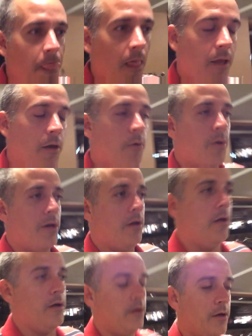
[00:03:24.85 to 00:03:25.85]
you know, when
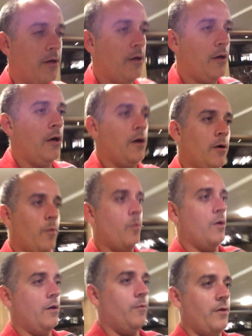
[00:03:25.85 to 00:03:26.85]

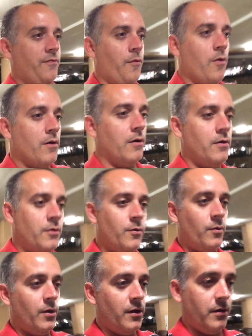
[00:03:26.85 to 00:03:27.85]
a foreigner
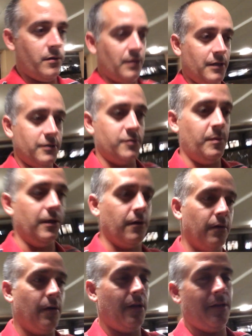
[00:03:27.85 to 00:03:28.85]
who is an English
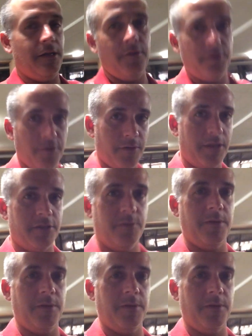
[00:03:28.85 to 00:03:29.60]
speaker and they know you're an English